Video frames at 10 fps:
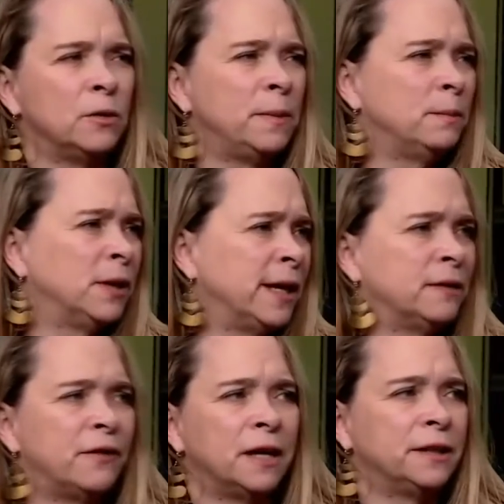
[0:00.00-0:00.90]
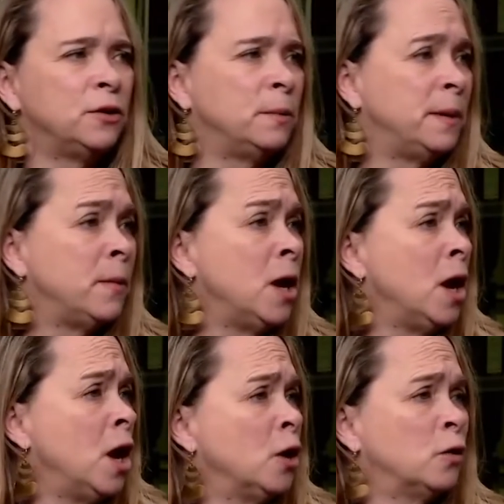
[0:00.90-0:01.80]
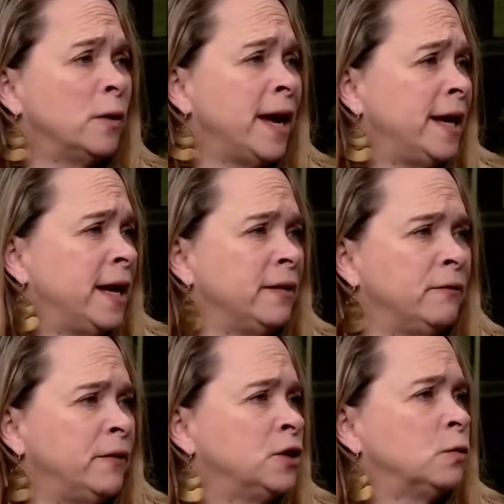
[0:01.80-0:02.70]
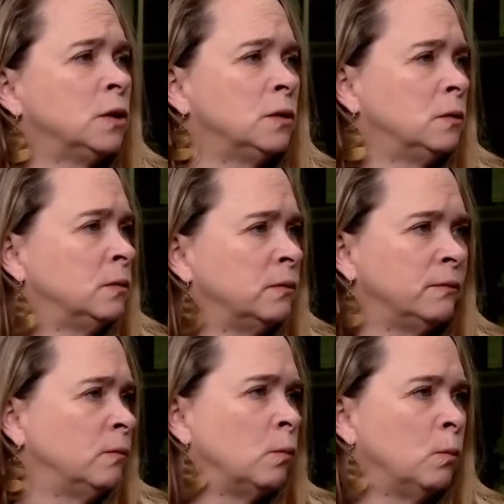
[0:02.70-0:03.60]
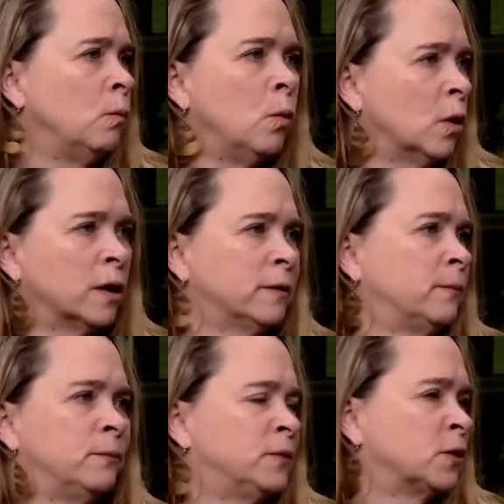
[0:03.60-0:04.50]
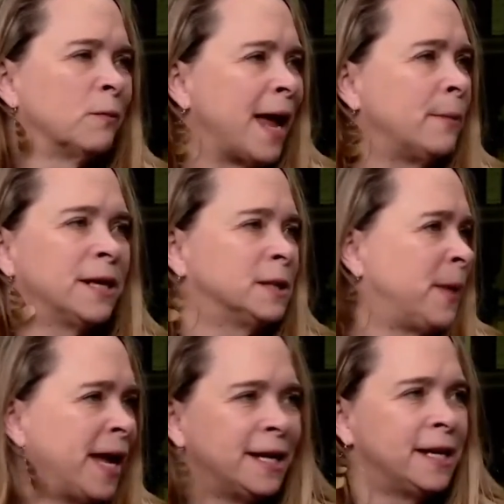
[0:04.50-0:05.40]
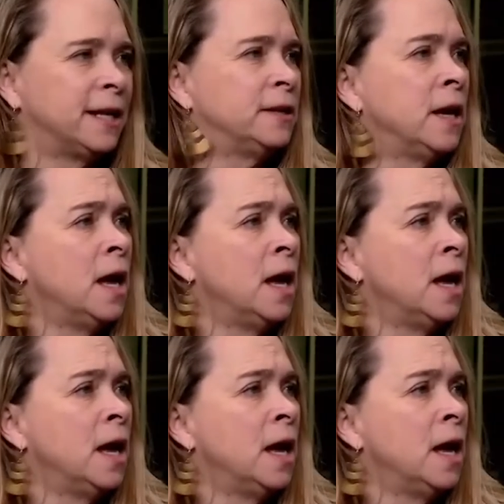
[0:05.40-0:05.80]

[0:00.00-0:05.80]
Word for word: who had been playing the violin, who had been creating visual work, ceramics, painting,